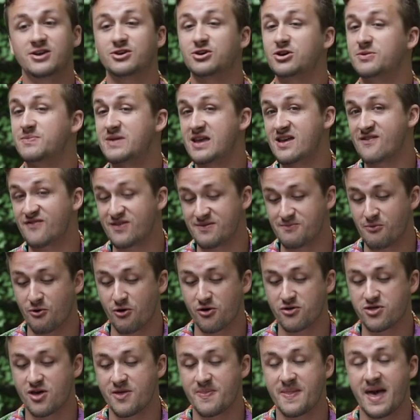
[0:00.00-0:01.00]
could be even
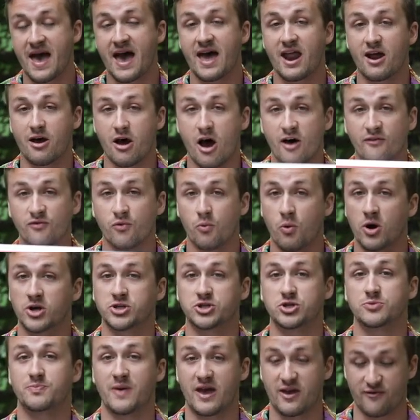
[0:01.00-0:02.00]
more than that of
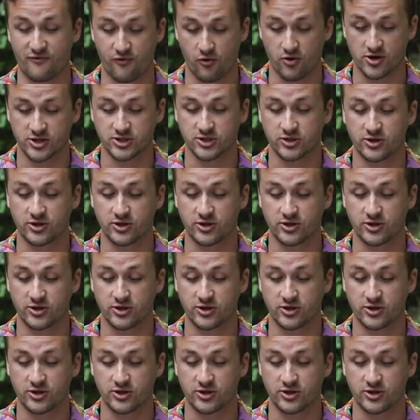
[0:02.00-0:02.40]
what you pay for it.